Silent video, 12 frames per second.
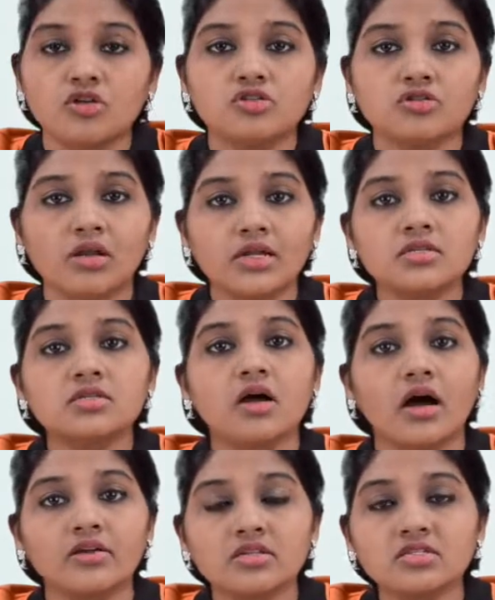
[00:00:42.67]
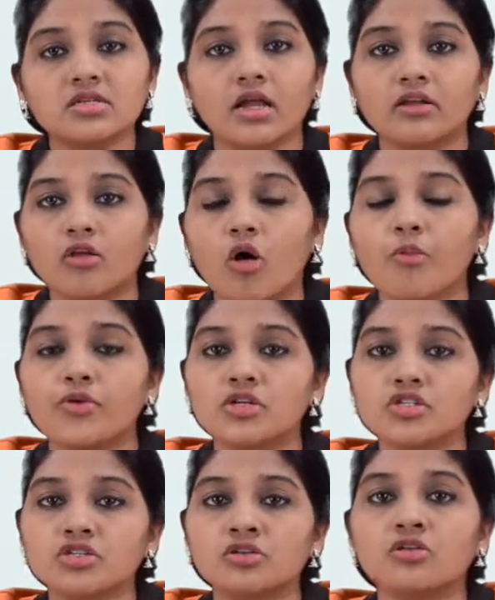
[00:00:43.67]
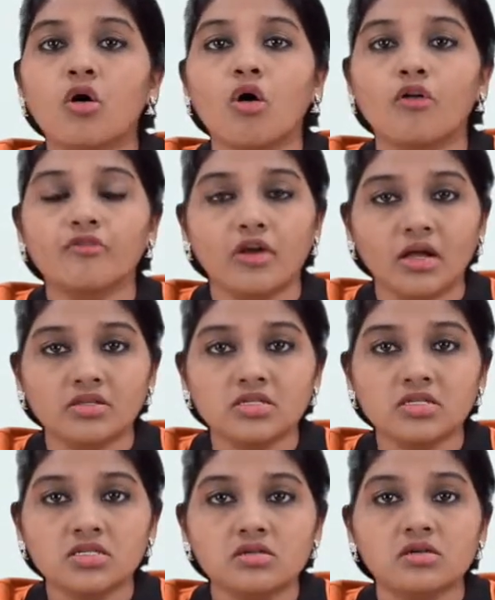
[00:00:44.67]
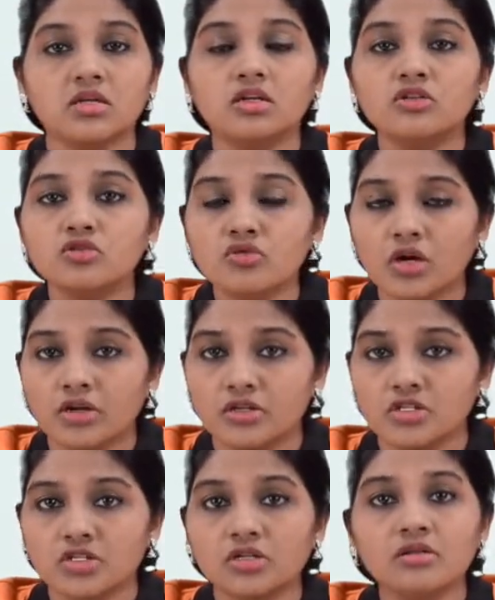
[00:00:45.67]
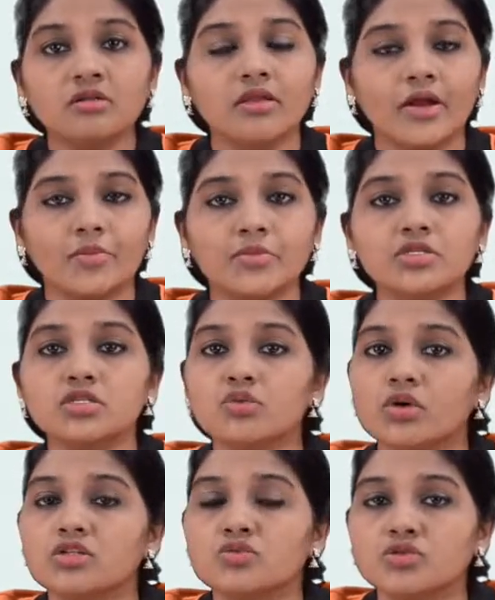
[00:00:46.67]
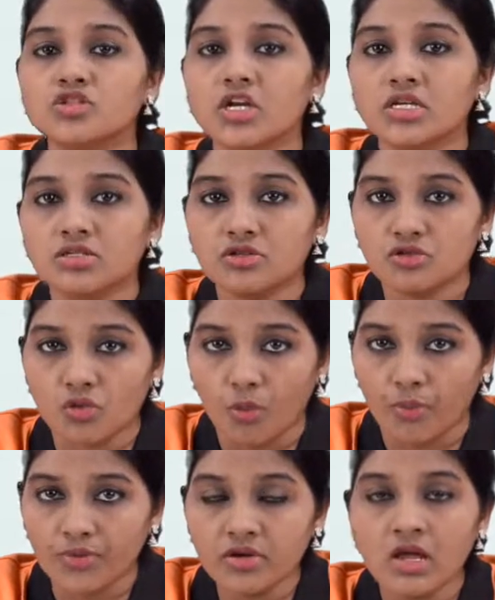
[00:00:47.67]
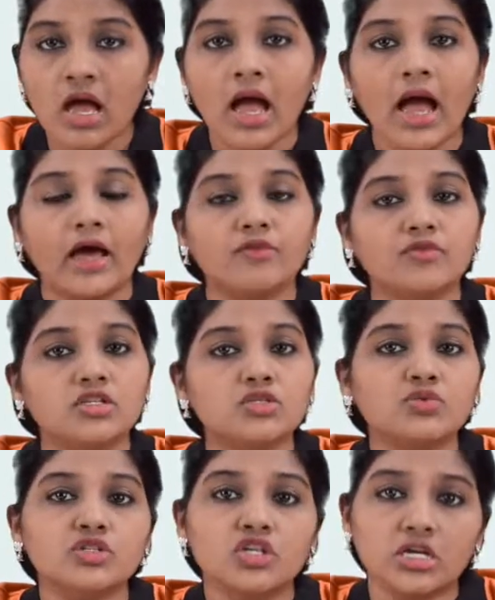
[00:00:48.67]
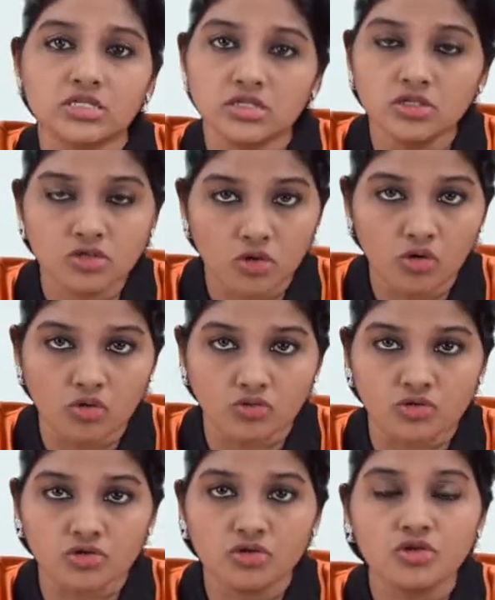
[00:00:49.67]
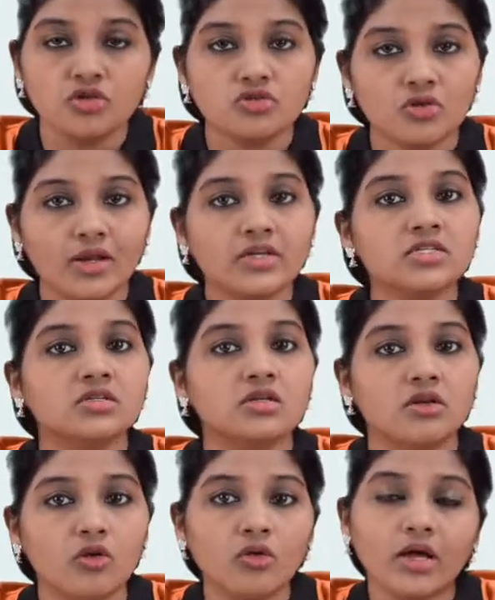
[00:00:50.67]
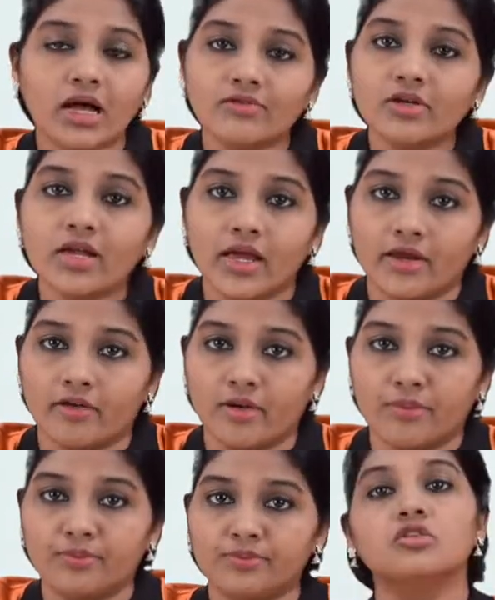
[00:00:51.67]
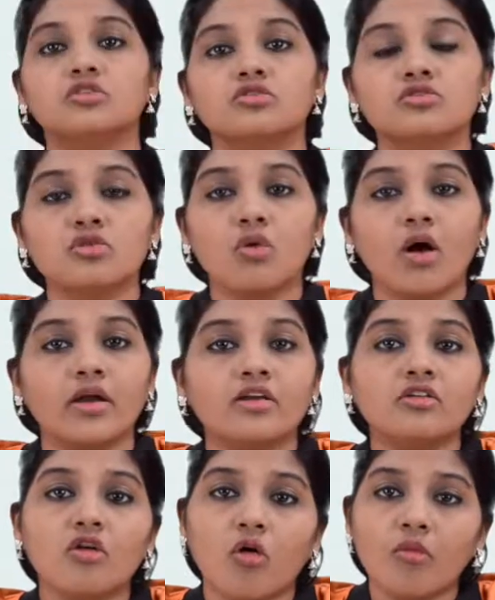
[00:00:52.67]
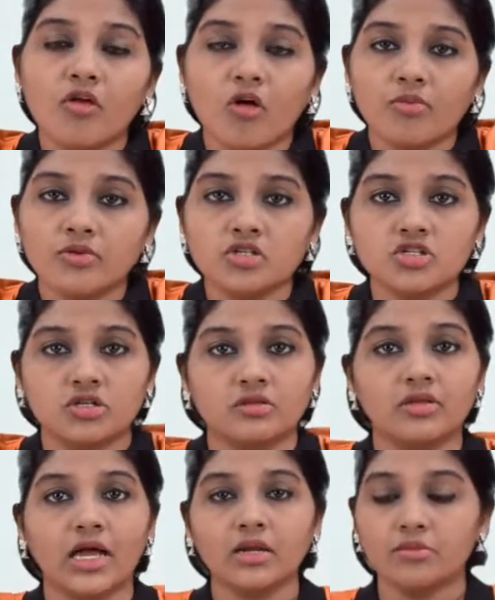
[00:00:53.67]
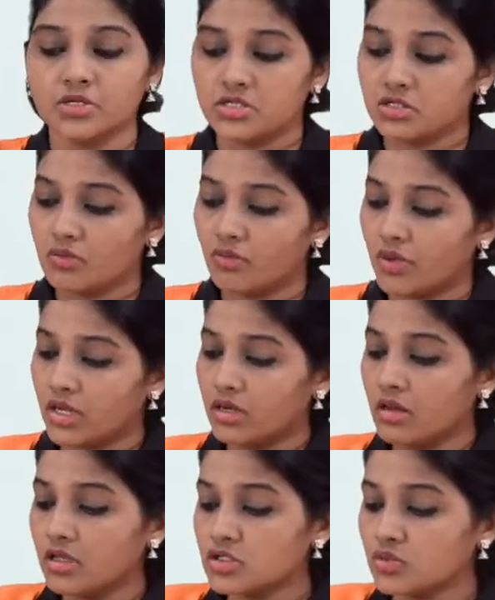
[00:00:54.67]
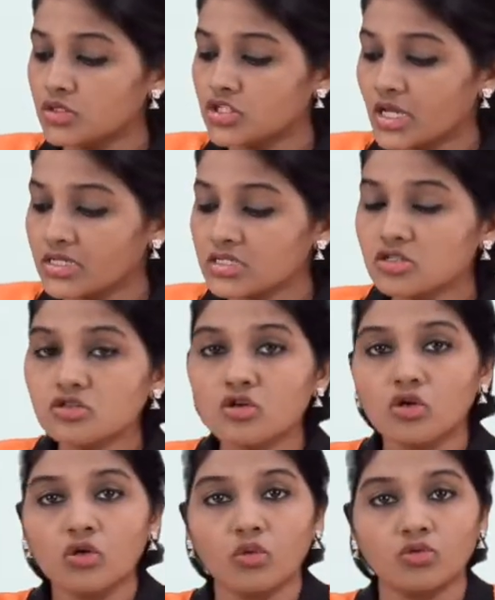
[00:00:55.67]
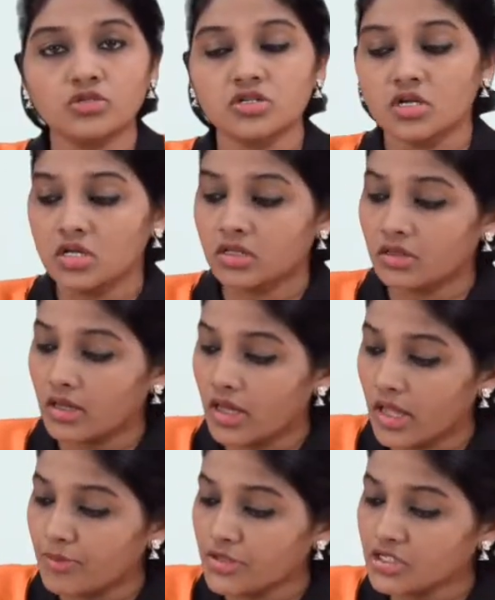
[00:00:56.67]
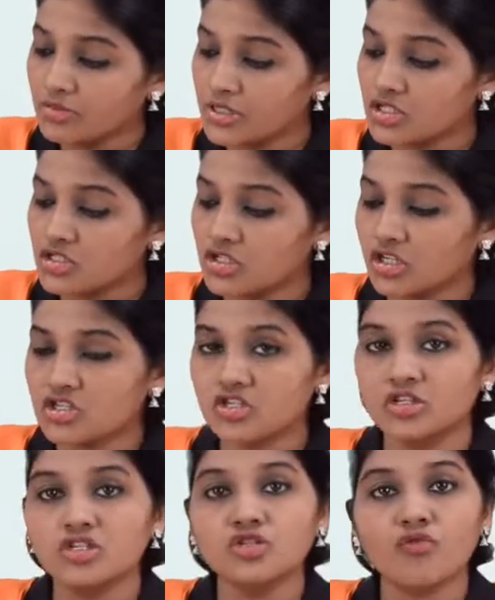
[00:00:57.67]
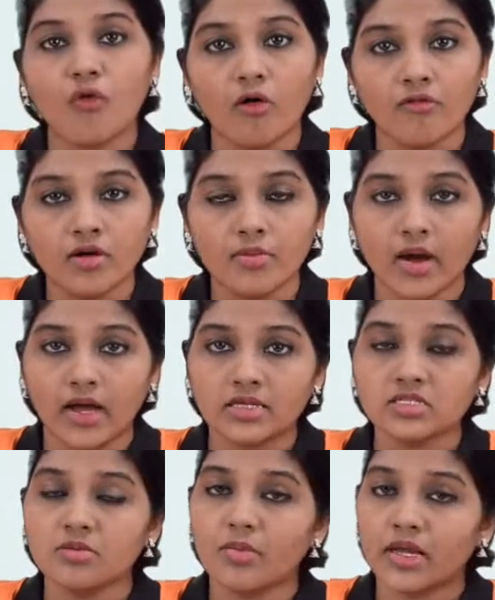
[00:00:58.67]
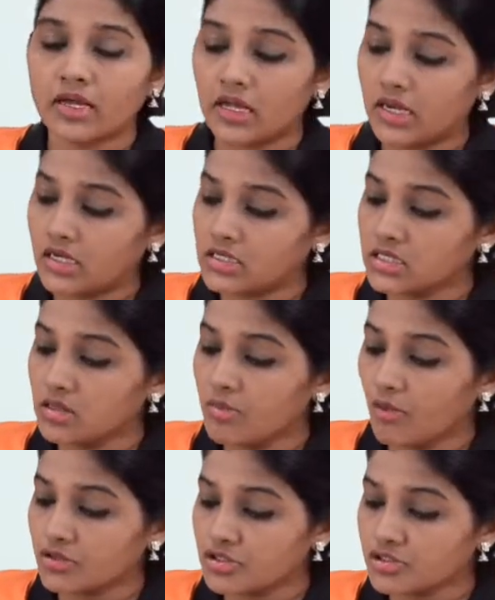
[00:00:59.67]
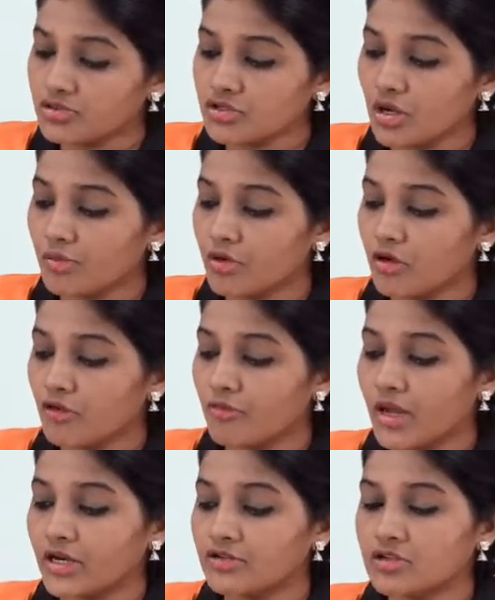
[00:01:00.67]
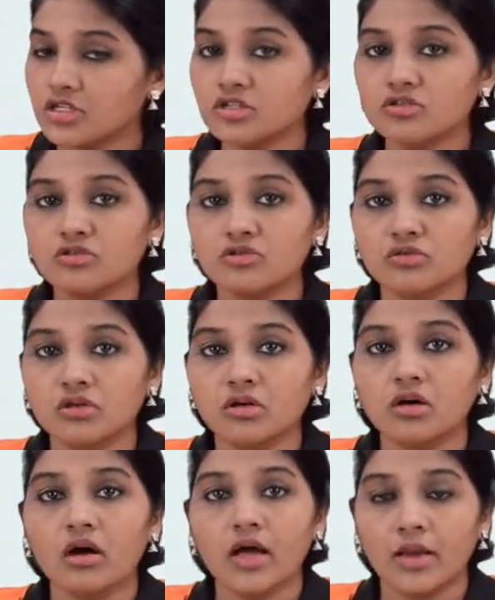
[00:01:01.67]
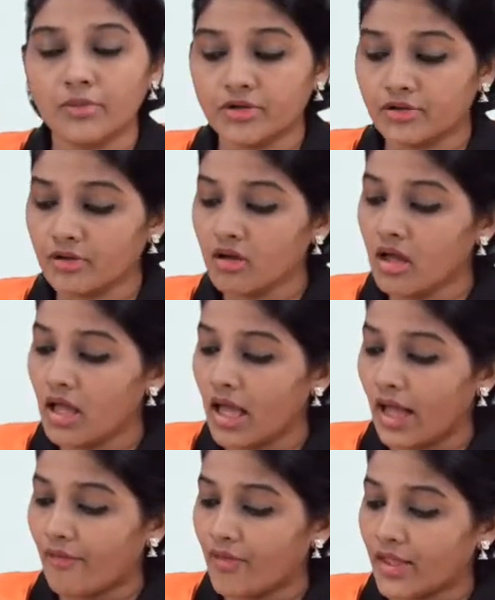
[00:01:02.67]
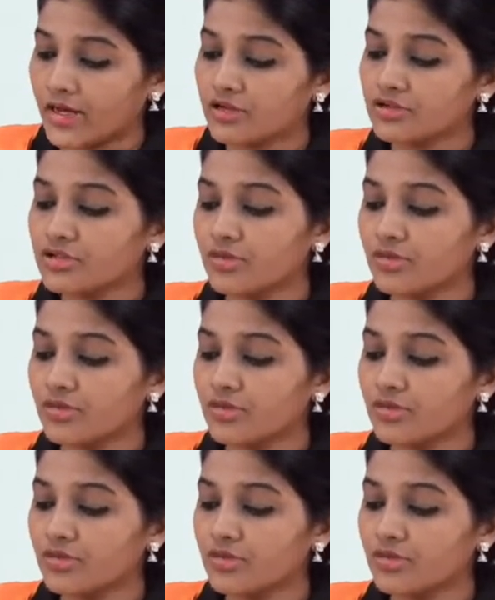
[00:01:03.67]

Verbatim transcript: So let's understand the operation of transistor in two condition that means when switch S is open and when switch S is closed. So let's look at the diagram. So under normal operation that means when switch S is closed the emitter-base junction is forward biased by connecting positive terminal of battery to the emitter and negative